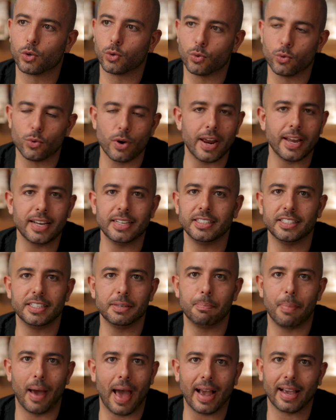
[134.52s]
crazy
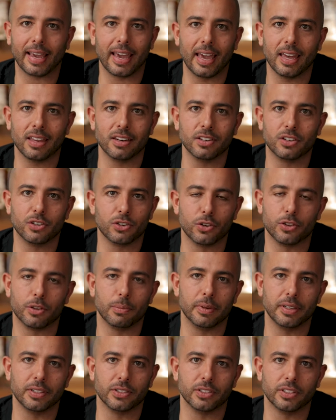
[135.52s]
back end to
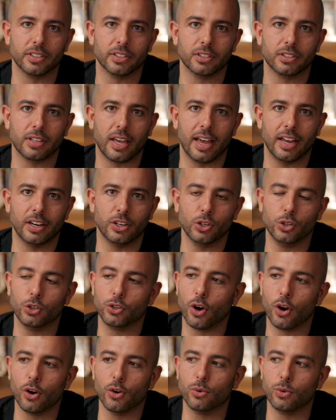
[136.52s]
the business and you
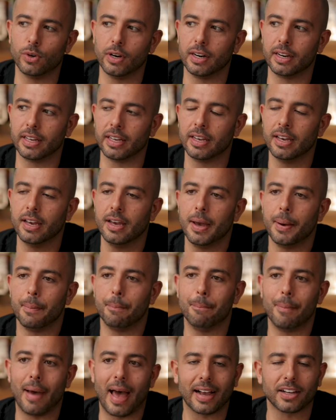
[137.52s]
don't really
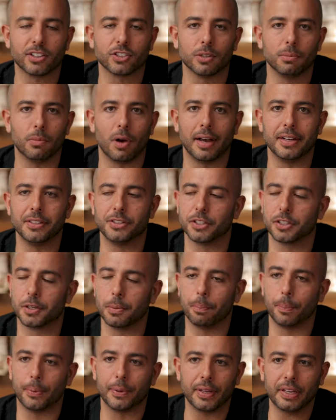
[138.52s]
maximize the
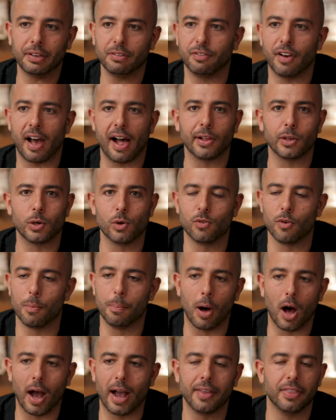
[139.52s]
complete value of a
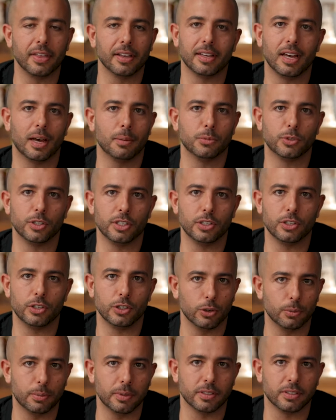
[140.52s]
buyer that comes into your